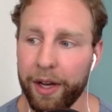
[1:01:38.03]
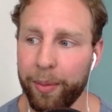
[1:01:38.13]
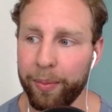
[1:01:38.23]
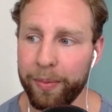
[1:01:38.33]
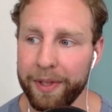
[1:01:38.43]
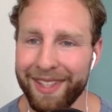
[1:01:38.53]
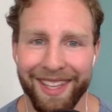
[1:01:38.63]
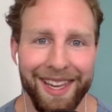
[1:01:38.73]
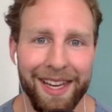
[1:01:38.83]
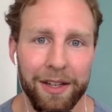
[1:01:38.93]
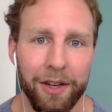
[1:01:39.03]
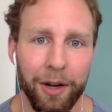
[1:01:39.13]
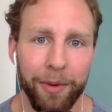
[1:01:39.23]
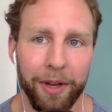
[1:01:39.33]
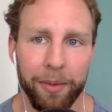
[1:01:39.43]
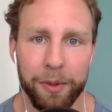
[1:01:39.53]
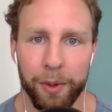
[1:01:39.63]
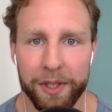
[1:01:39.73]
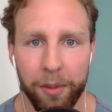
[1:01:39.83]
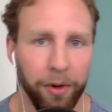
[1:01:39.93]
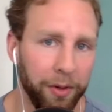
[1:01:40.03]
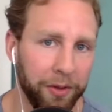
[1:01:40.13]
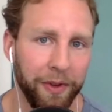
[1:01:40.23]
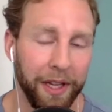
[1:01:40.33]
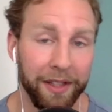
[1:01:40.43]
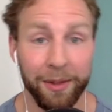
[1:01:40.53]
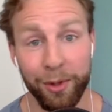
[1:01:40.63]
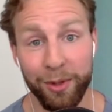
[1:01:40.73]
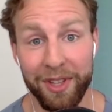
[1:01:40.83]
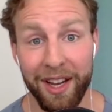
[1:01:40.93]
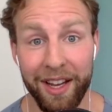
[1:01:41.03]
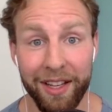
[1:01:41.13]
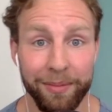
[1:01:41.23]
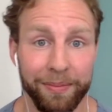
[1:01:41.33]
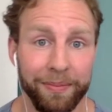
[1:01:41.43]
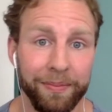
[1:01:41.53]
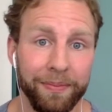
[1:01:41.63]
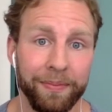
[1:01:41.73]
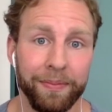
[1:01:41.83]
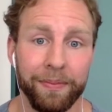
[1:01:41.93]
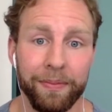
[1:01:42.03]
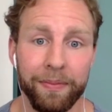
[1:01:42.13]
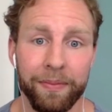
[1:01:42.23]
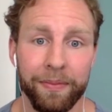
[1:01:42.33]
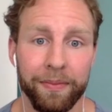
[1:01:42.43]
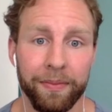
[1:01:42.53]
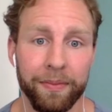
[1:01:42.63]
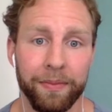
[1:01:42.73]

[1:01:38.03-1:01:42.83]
is the key determinant between someone who's fit and someone who's not. Yeah. So it's a weird